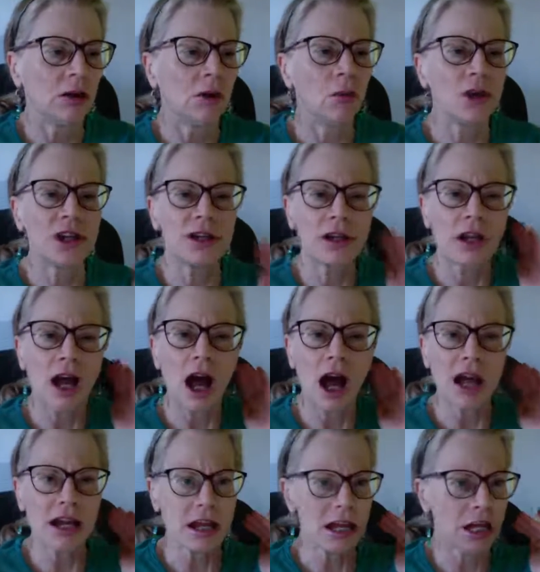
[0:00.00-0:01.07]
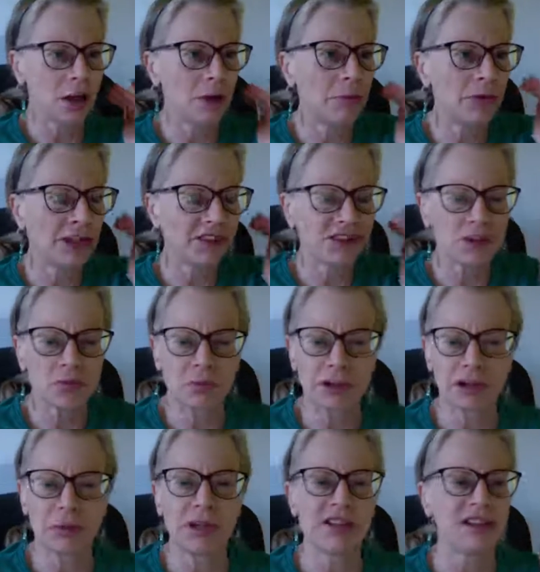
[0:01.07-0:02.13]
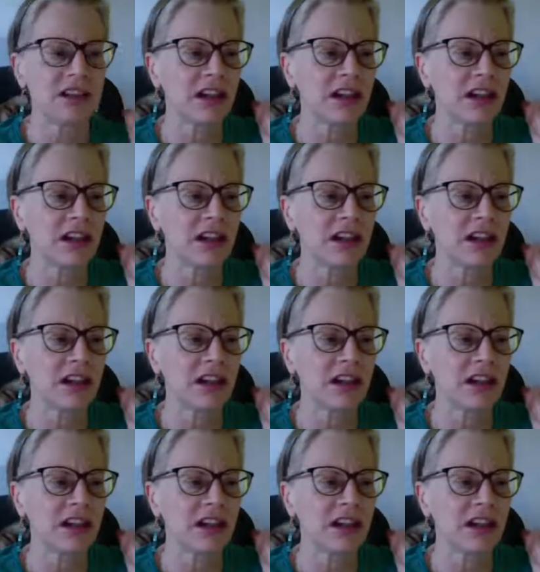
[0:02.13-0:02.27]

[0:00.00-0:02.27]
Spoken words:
I am experimenting.